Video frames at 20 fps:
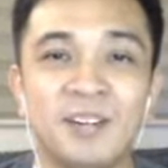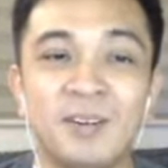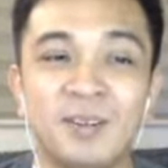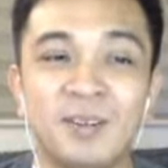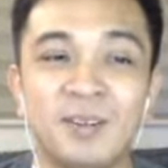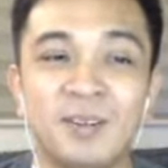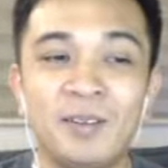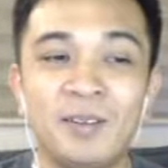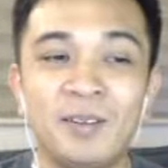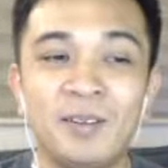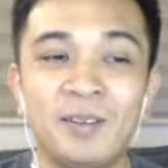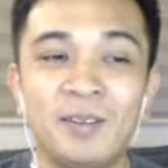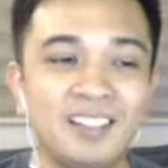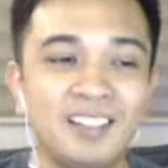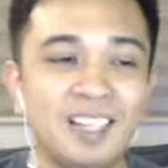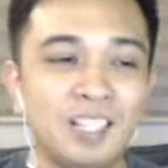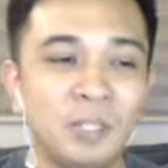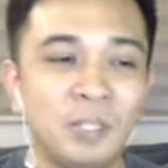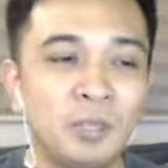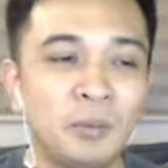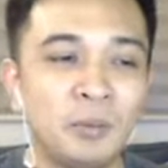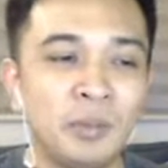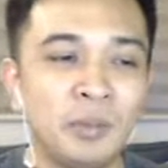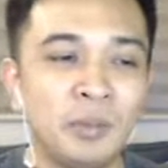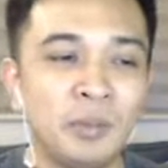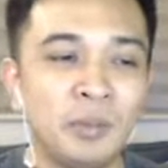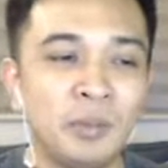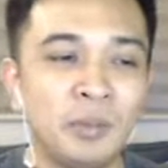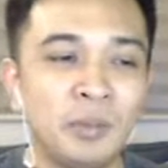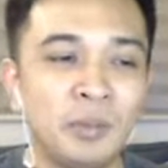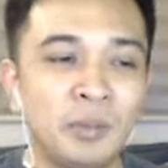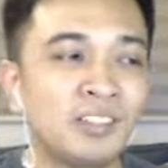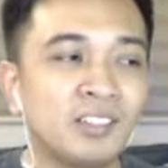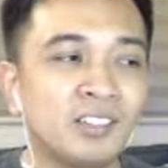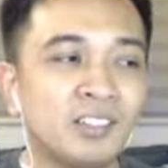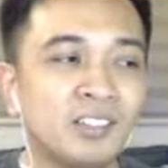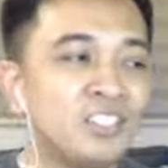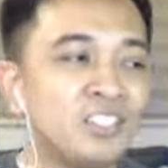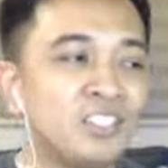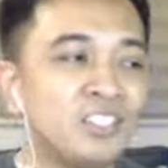Oh yeah, that one with Dr.
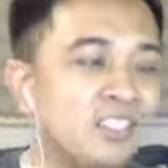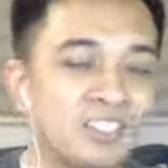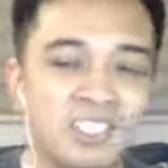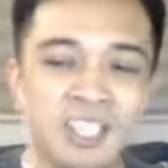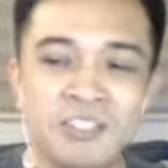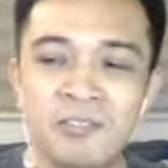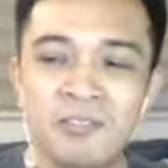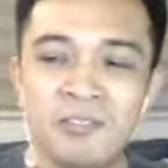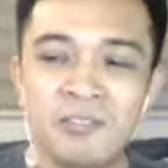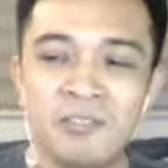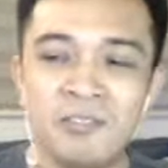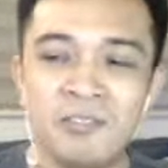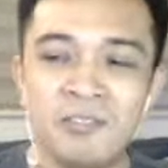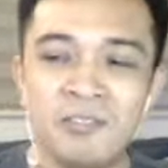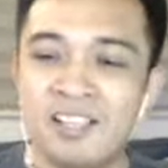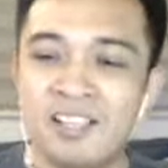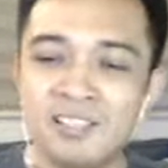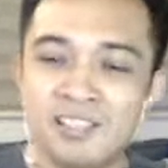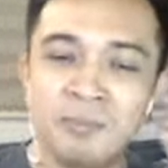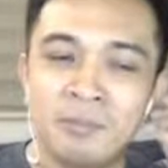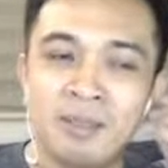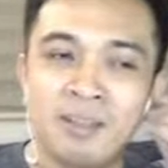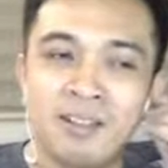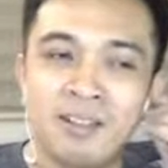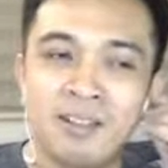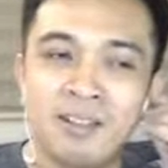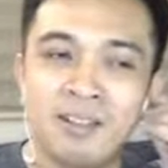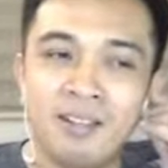Stephen Johnson something?